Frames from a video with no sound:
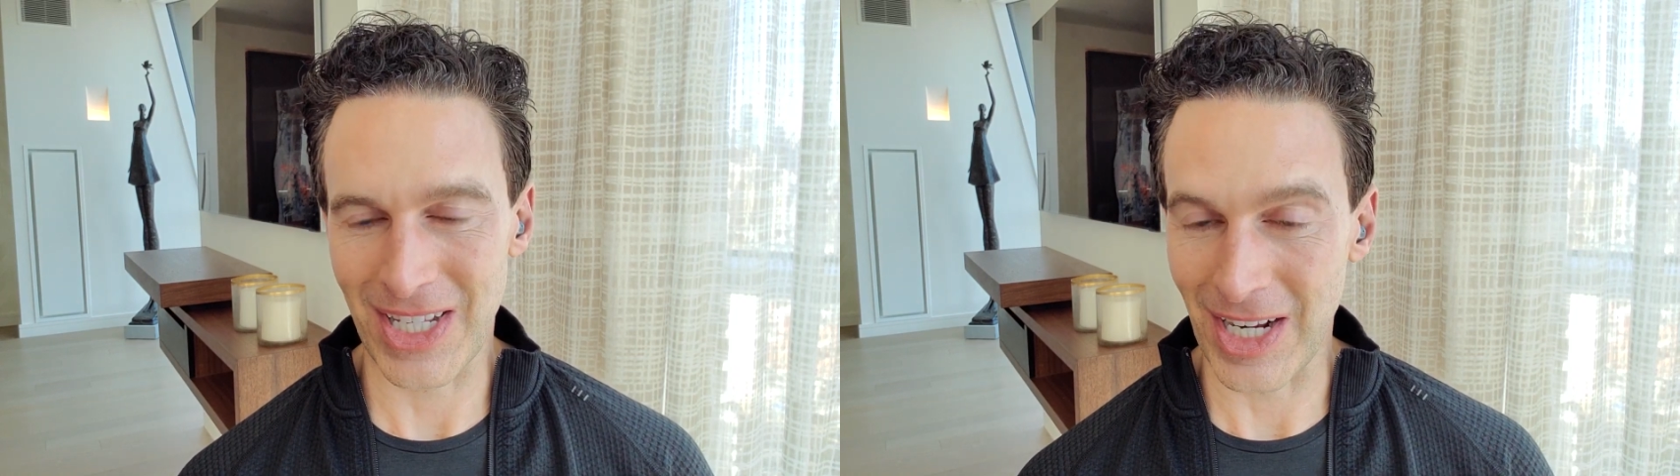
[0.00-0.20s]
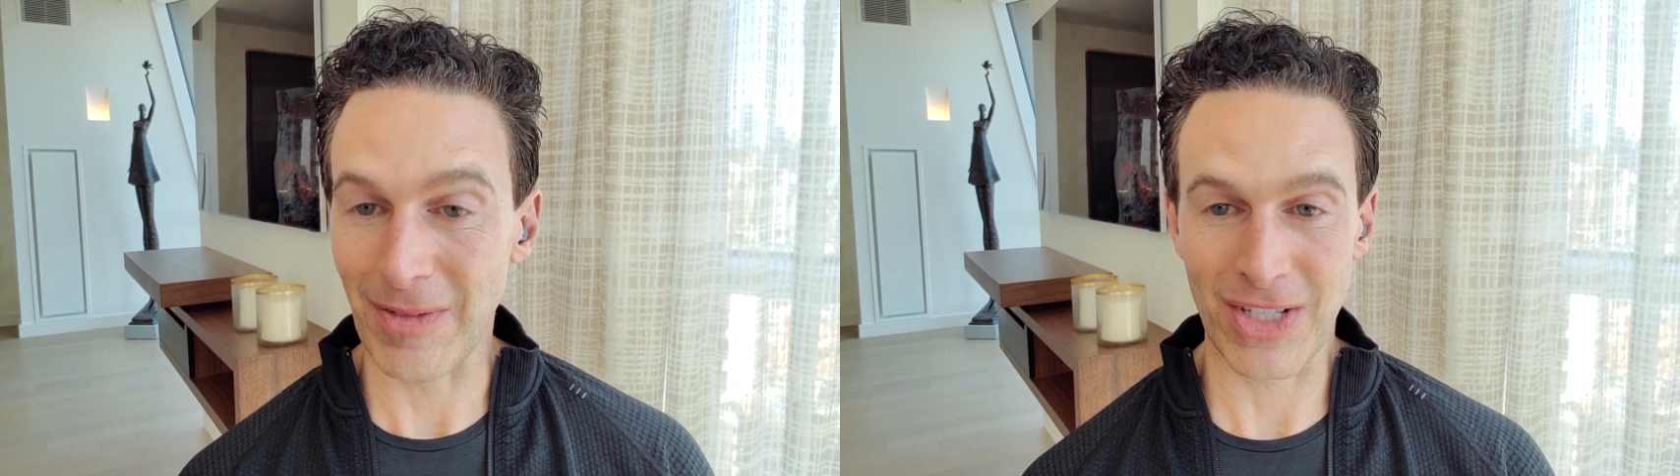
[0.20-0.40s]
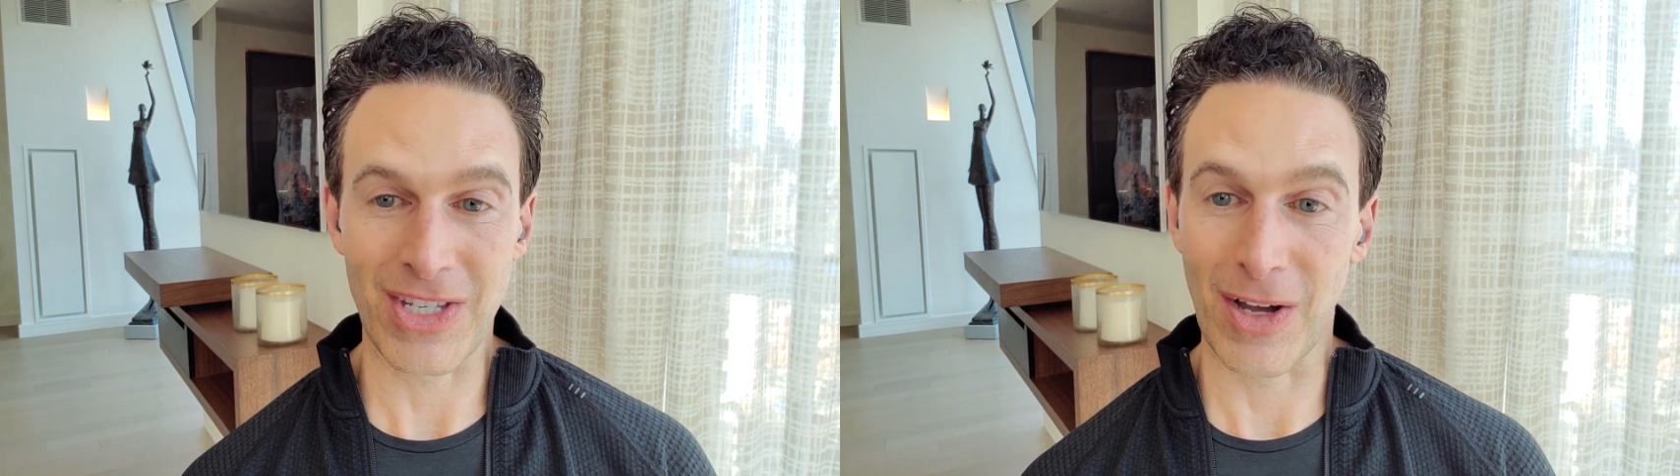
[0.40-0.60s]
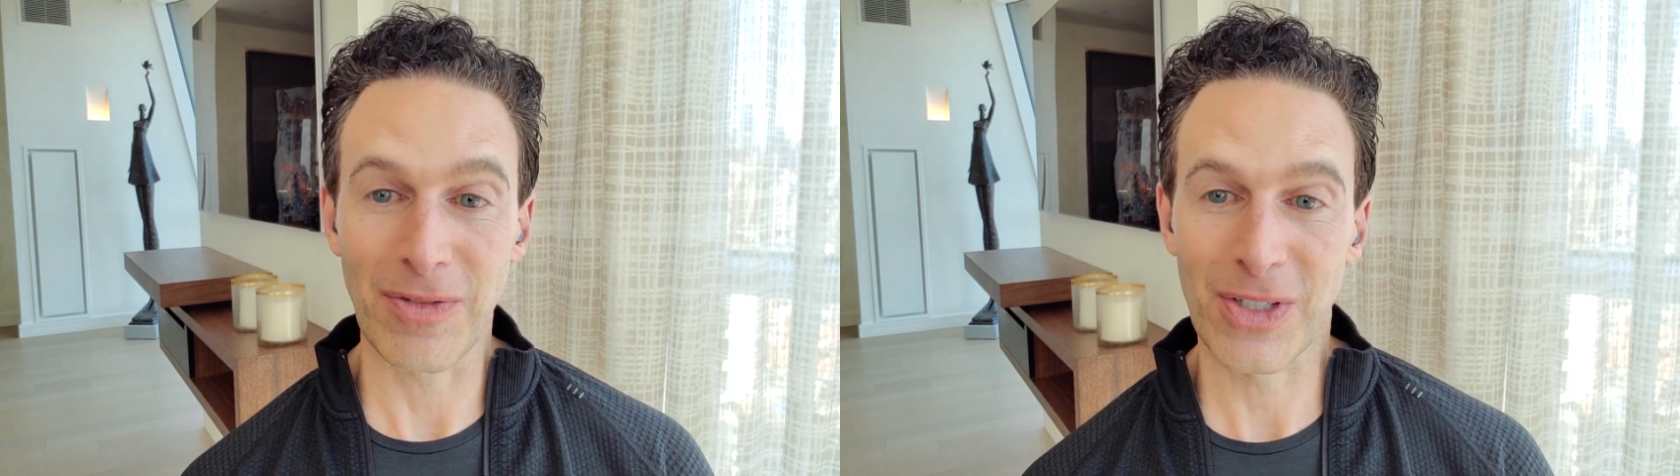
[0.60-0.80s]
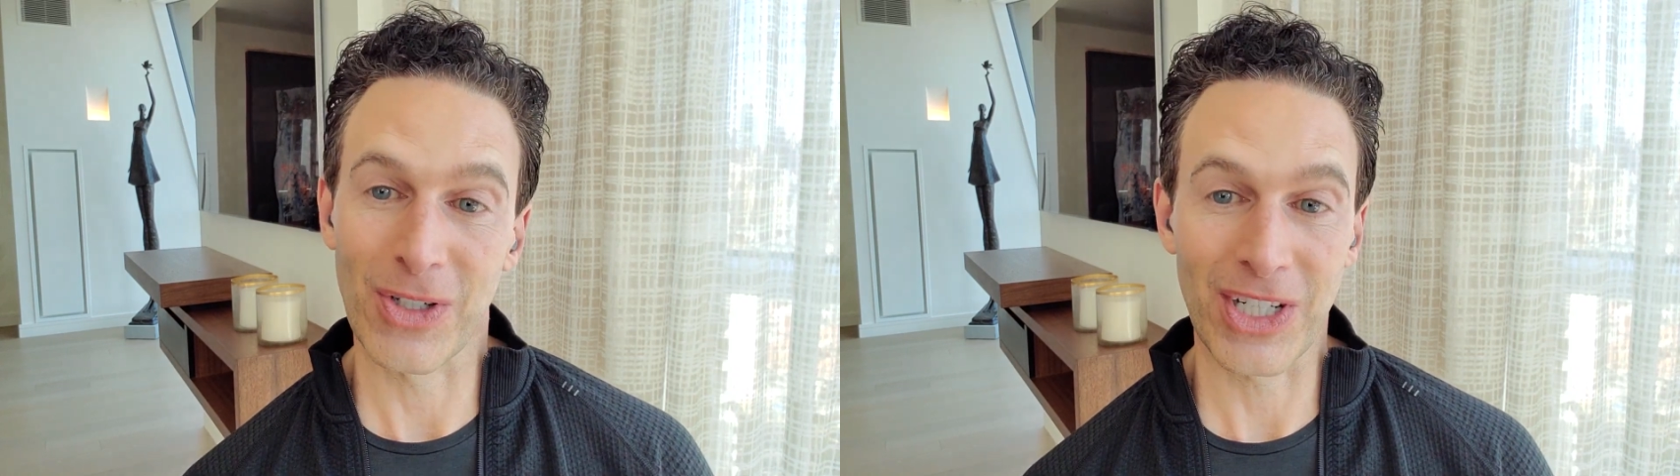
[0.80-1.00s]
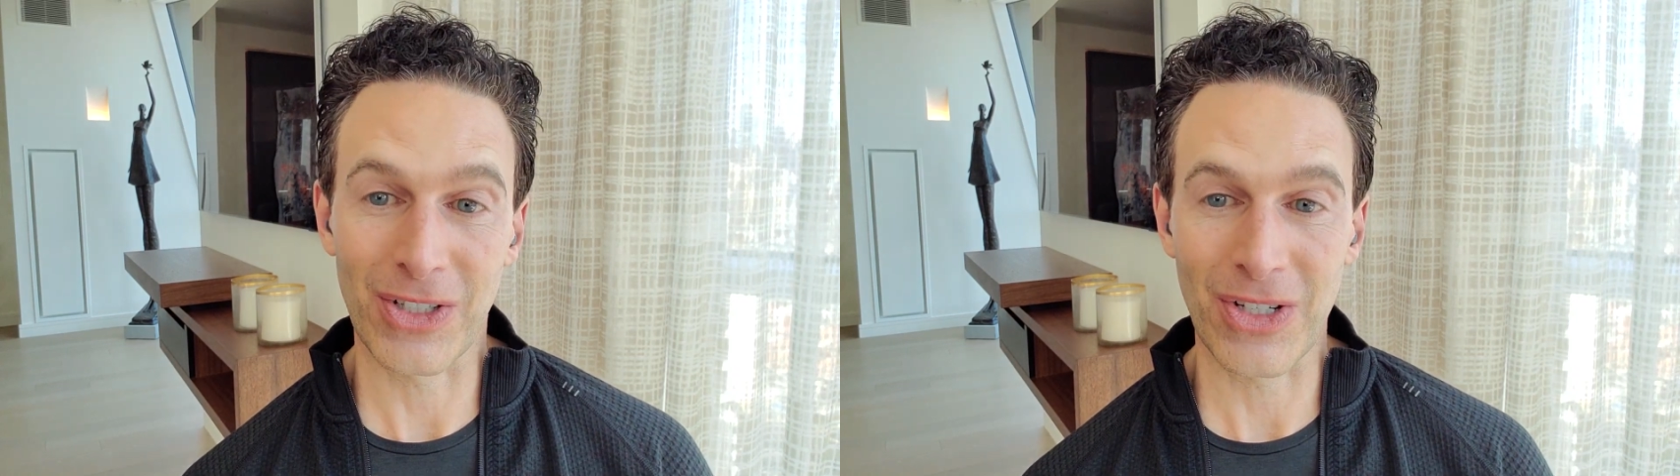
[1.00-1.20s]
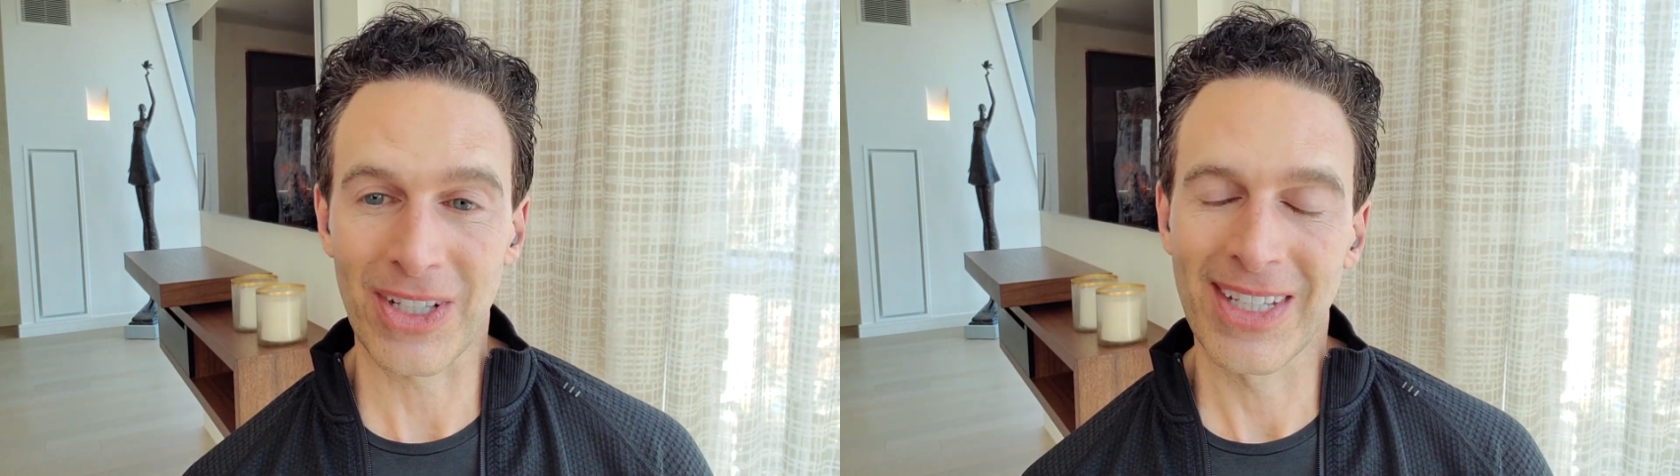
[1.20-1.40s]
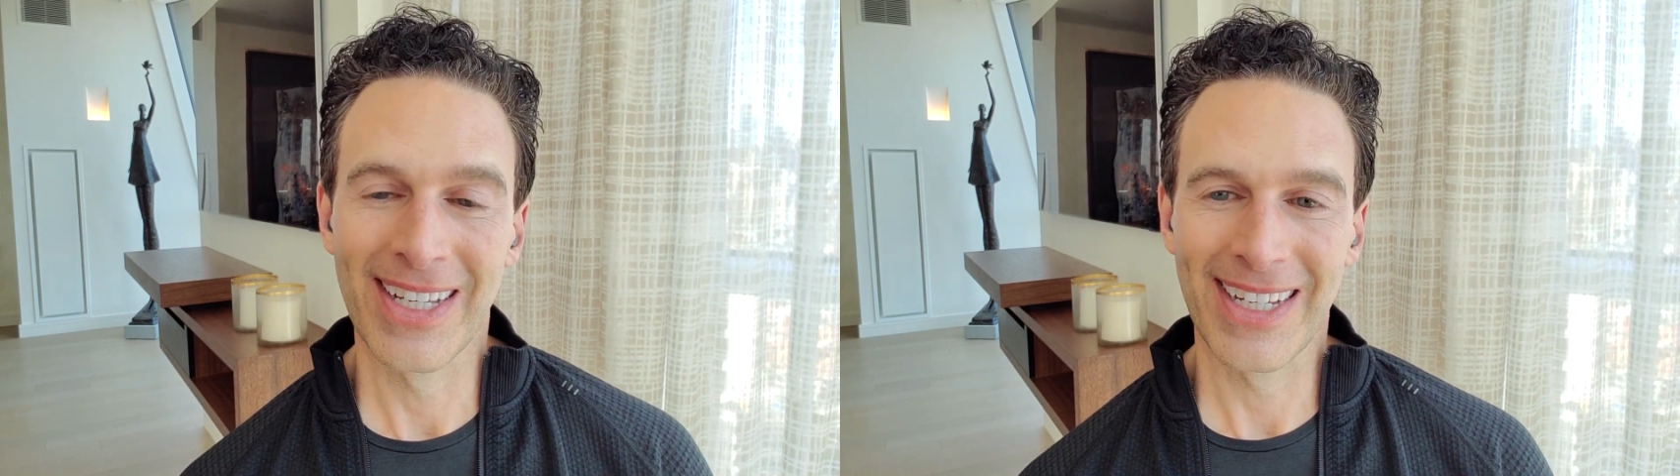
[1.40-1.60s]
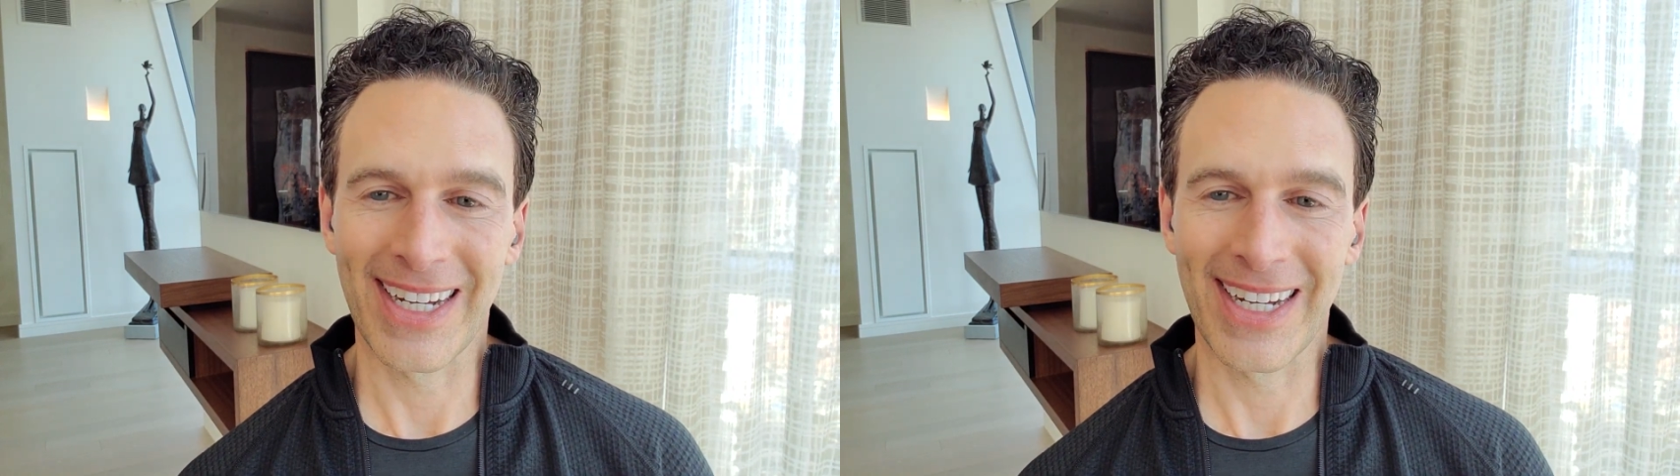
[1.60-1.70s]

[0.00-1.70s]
in and of itself a critical